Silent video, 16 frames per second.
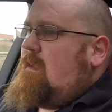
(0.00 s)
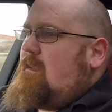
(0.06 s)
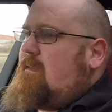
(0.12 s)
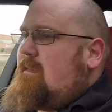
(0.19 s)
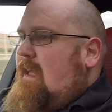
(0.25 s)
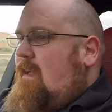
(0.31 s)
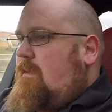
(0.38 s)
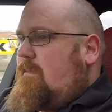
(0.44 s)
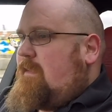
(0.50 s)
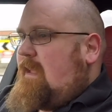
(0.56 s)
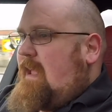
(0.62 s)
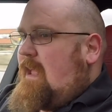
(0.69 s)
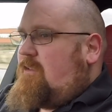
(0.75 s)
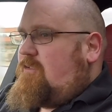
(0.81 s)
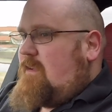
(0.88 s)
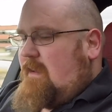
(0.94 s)
Now, the
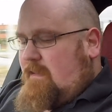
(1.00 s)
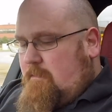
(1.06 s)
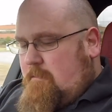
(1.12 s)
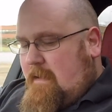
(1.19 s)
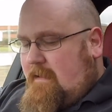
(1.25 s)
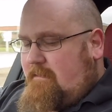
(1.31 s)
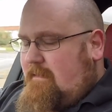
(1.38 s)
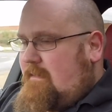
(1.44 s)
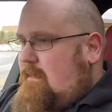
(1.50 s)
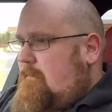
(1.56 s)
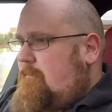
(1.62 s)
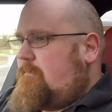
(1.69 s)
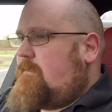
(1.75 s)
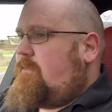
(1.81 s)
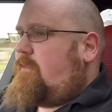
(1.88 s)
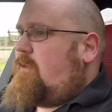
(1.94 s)
engine is mated
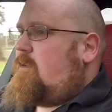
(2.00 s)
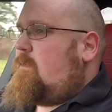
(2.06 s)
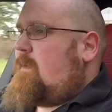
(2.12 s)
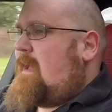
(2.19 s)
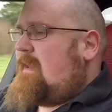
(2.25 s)
to an